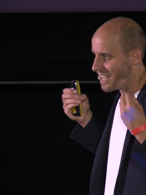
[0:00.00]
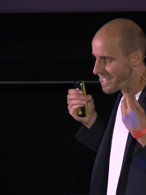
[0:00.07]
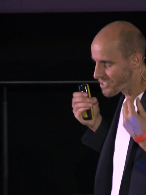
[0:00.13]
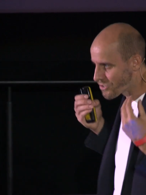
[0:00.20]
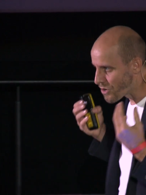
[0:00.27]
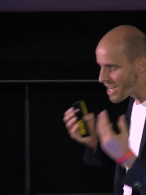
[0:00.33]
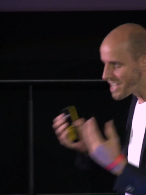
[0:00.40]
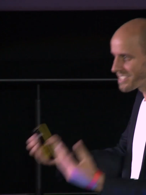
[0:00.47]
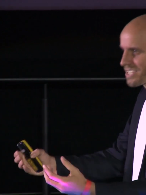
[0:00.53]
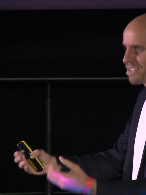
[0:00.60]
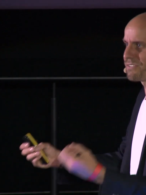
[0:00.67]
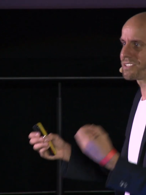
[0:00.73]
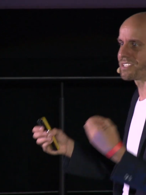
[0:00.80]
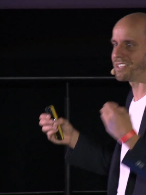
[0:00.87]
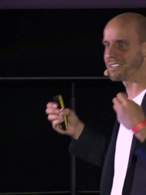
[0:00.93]

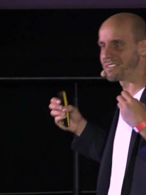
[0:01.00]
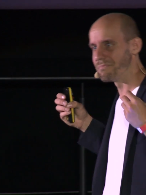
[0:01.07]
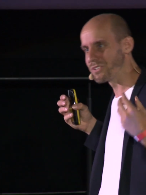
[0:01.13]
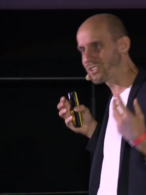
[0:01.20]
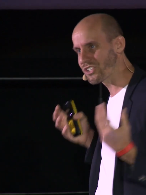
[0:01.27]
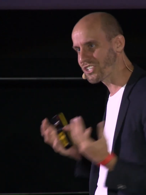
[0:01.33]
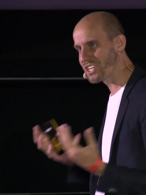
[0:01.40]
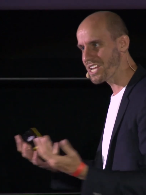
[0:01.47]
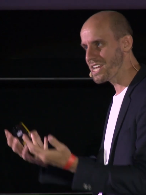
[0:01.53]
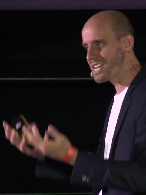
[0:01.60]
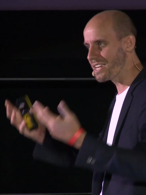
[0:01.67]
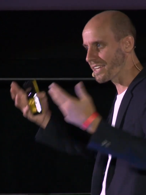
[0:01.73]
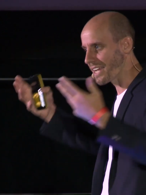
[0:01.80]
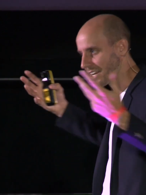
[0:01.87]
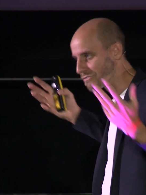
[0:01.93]
creativity the
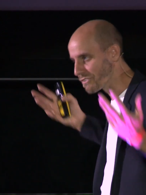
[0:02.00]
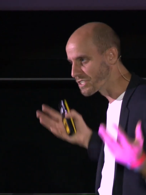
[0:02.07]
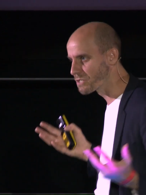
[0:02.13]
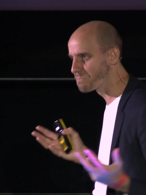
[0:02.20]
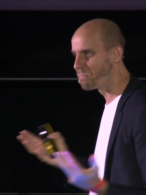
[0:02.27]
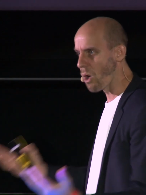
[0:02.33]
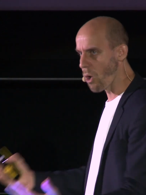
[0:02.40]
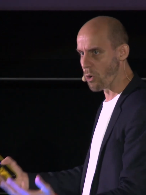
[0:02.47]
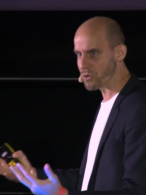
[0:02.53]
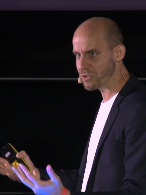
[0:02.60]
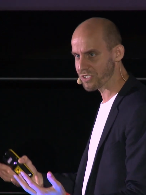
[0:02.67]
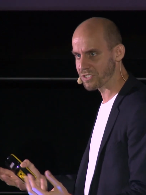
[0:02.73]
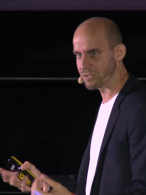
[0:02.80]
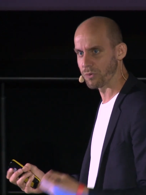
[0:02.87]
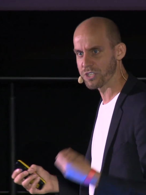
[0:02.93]
machine kind of
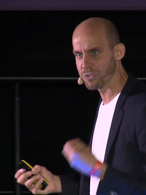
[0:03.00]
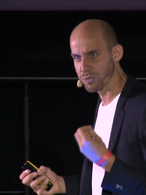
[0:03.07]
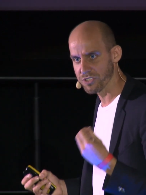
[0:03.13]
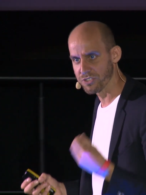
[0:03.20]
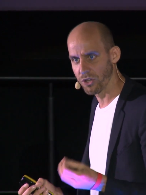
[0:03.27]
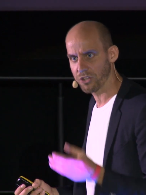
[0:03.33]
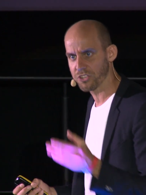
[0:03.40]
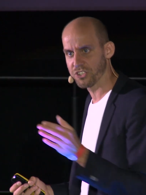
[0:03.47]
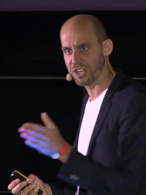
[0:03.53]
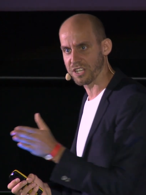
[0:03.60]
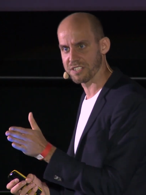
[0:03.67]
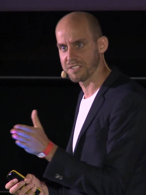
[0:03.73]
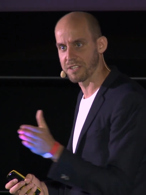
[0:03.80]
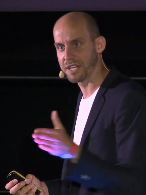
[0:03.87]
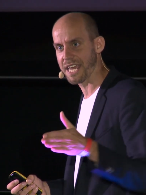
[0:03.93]
exposed, which was not
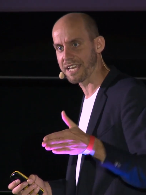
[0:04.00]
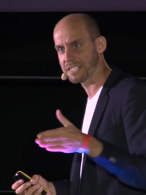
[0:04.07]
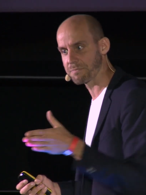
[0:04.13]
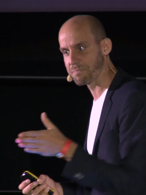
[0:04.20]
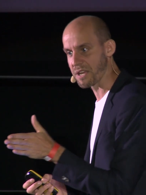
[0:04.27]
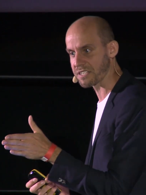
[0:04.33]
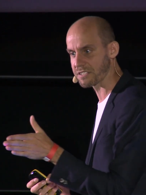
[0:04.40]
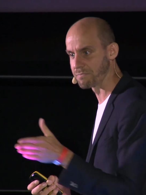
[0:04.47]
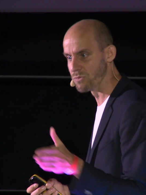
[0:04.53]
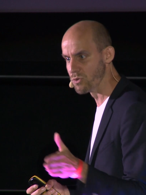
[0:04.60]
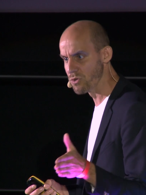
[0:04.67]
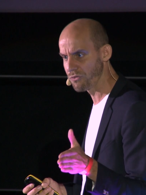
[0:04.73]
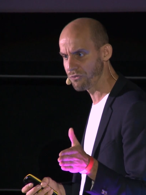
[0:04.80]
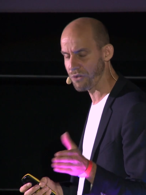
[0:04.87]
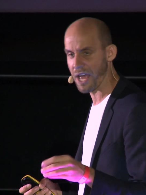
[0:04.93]
just the next best
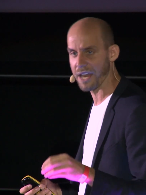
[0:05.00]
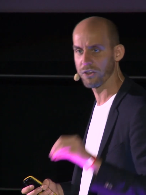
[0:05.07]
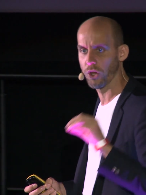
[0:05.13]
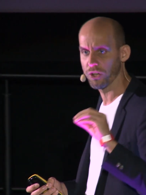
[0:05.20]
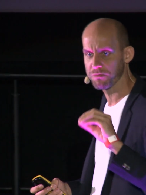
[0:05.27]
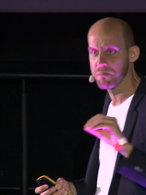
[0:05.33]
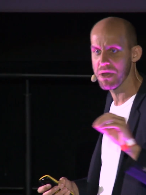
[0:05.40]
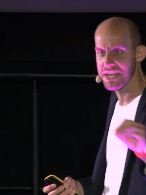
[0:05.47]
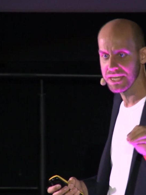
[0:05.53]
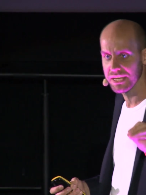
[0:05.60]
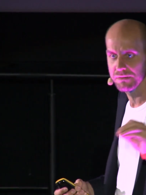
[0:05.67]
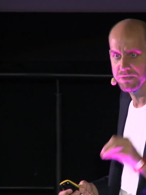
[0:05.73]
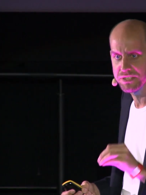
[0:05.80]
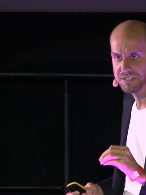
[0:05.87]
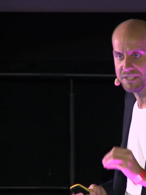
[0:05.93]
move and not making
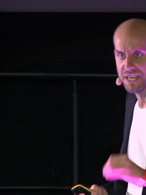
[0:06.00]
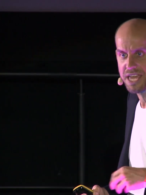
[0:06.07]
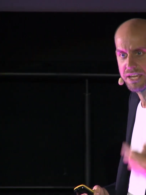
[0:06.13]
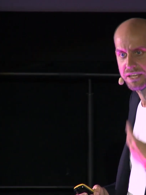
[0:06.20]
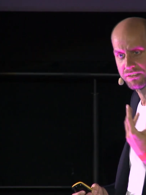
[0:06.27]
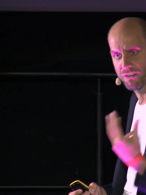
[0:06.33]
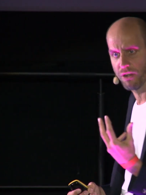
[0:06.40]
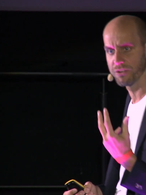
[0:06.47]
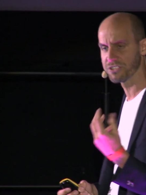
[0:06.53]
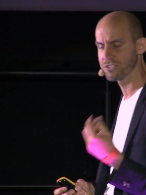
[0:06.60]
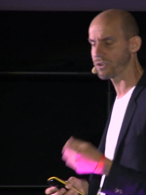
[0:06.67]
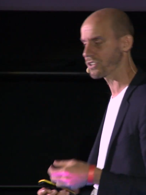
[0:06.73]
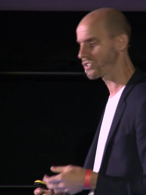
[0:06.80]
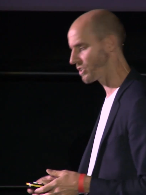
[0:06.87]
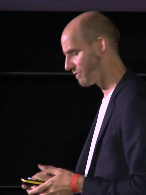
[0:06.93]
a mistake in a very
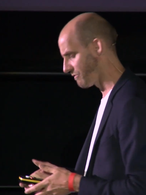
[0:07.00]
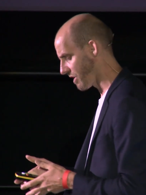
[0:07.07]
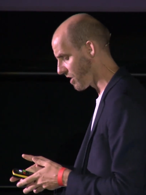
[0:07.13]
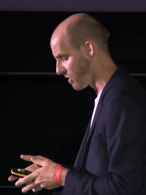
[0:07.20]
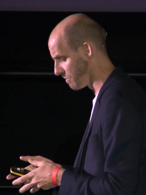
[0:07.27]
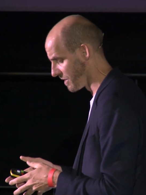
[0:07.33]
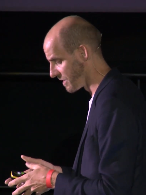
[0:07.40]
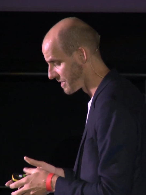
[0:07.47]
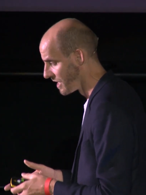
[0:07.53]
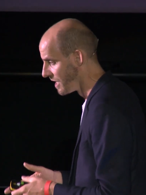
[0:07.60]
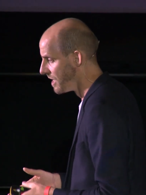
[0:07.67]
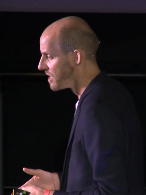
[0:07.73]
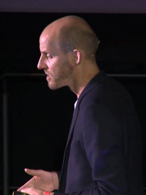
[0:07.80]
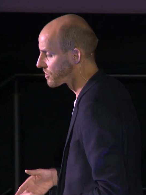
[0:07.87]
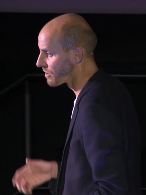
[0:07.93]
structured environment.
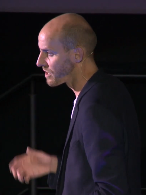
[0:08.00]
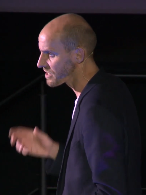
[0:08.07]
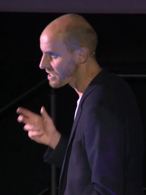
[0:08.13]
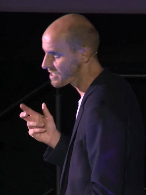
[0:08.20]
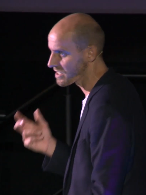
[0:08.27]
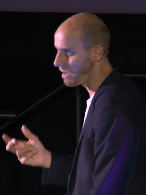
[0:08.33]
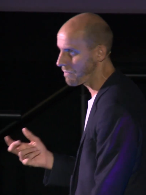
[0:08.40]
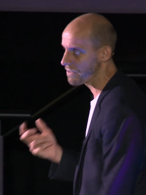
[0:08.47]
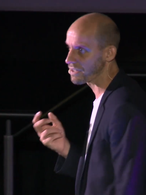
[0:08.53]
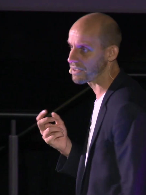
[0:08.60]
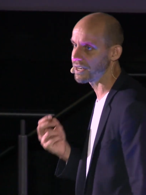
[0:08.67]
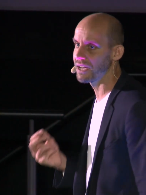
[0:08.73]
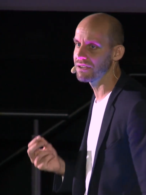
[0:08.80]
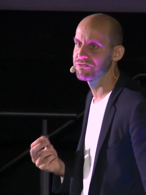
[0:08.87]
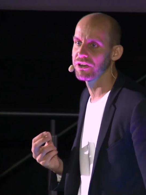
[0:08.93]
So this is something
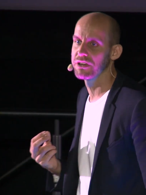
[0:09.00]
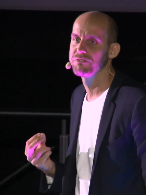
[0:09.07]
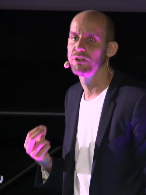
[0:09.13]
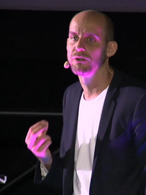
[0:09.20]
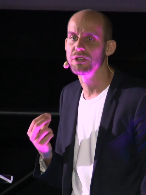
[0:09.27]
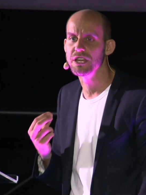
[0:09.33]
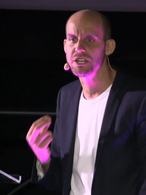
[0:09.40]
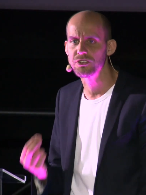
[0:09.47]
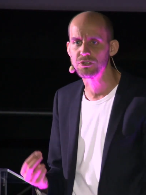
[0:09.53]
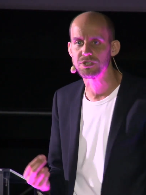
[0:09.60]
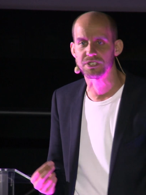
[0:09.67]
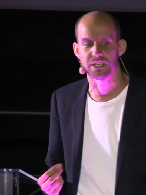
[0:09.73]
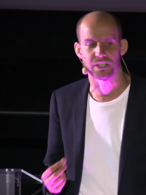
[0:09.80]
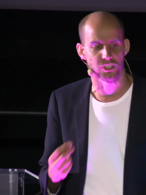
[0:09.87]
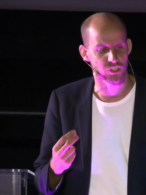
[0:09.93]
that I find very
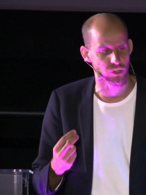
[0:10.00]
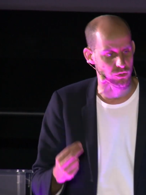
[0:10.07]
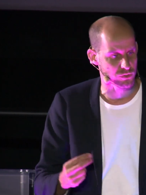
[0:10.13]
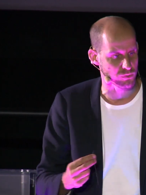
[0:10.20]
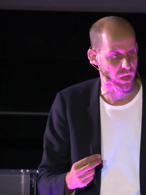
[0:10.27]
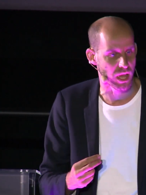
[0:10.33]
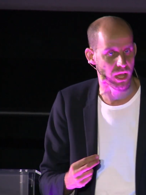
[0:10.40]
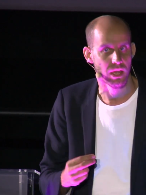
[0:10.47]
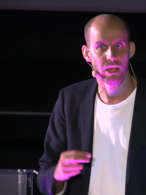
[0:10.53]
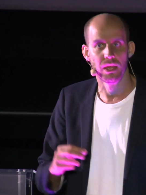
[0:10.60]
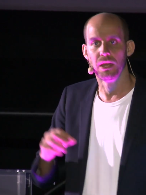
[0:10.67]
interesting and shows where